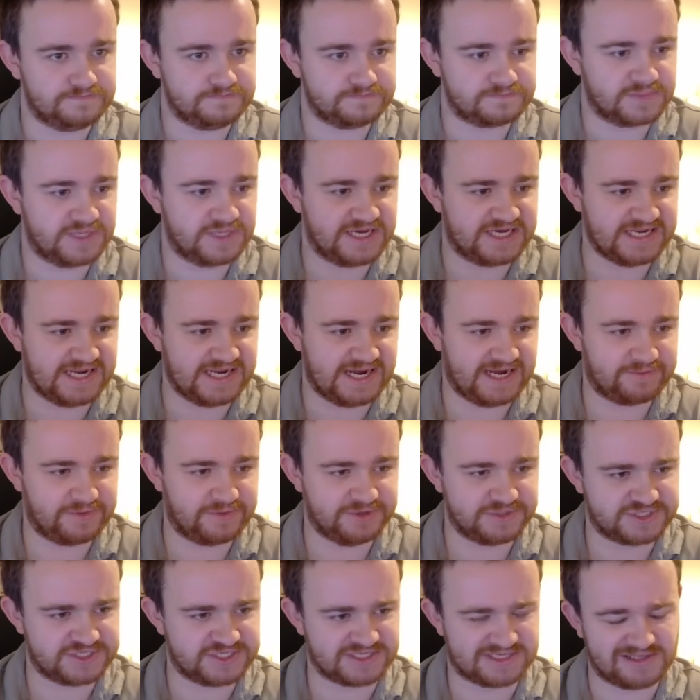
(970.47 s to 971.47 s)
He can
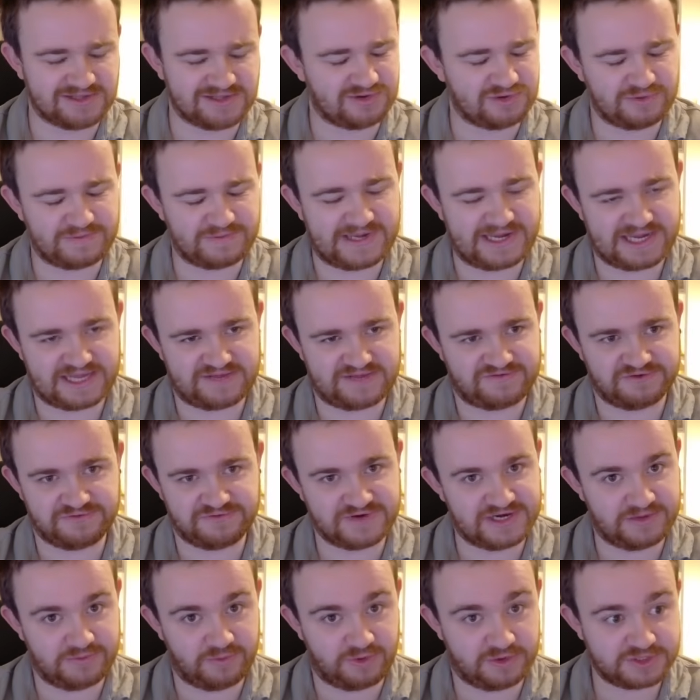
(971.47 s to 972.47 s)
Atmos this Law back if he
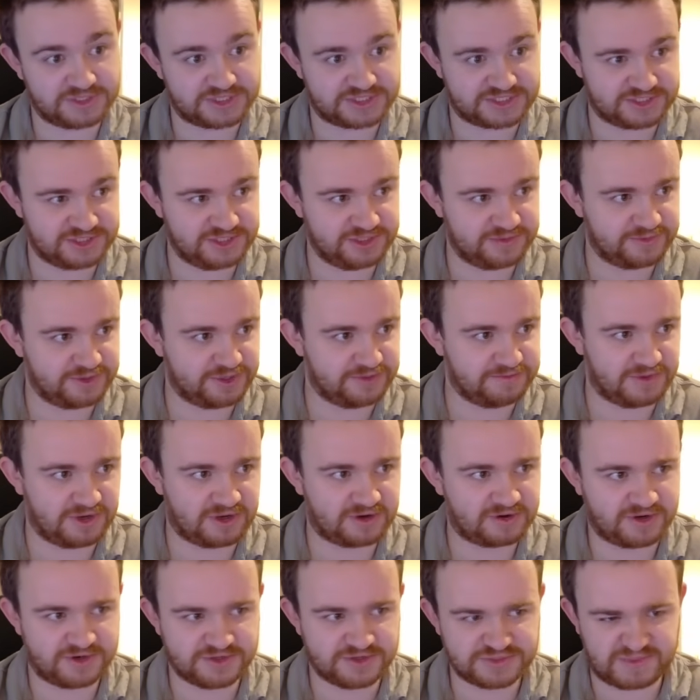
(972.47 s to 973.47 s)
really wants to, but
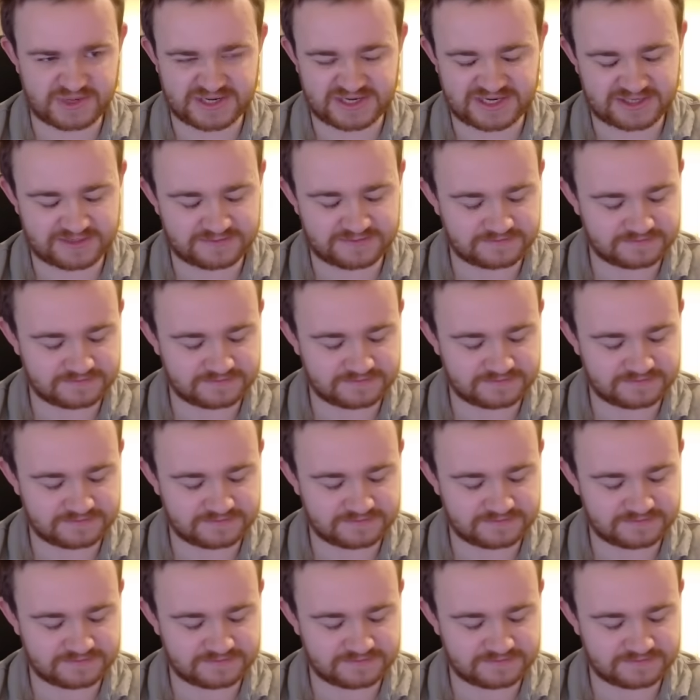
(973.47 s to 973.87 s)
Marco's better.